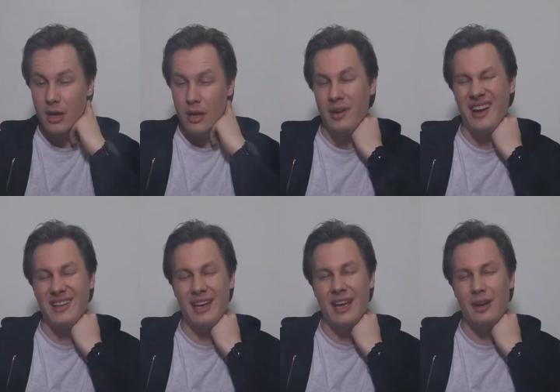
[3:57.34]
But I
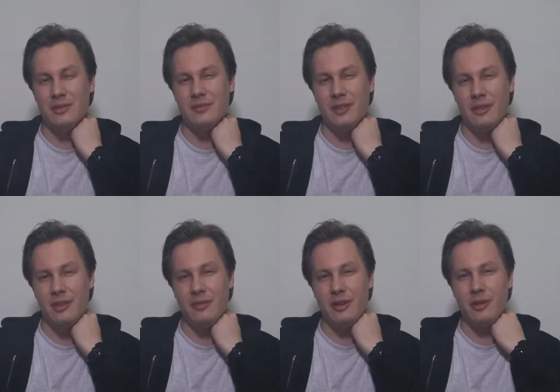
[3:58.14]
like how it's
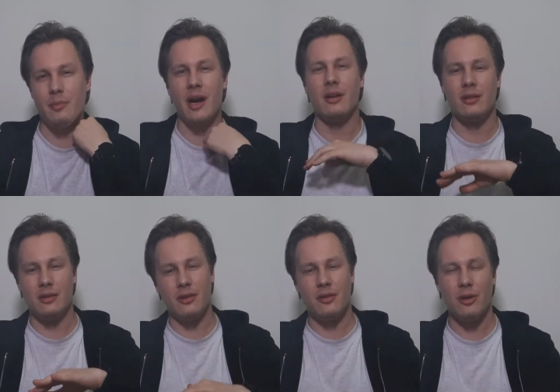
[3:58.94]
very, very mild on
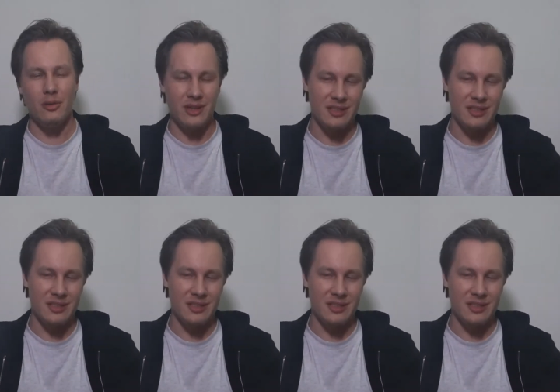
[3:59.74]
your throat. It